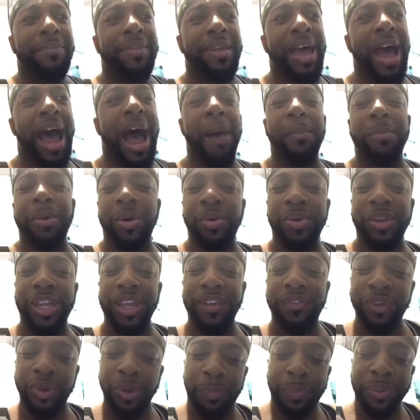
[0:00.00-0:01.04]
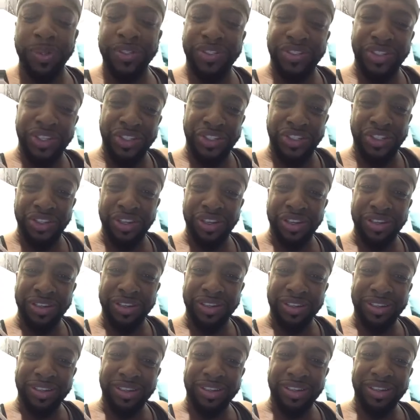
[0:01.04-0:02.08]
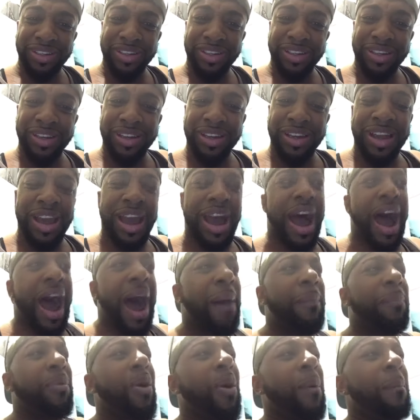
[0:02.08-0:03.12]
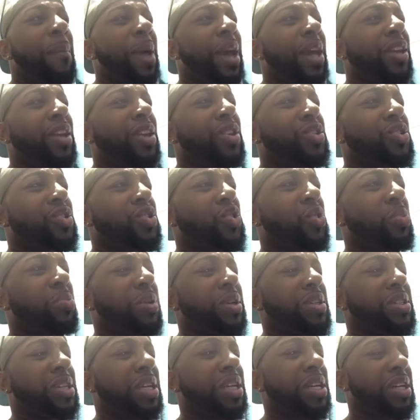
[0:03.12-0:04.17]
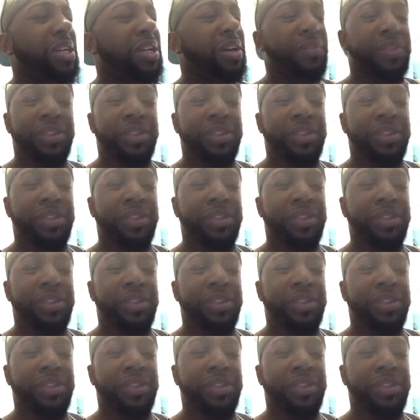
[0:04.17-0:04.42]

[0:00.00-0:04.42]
I'm going to give you a position. I'm going to make you a superintendent of the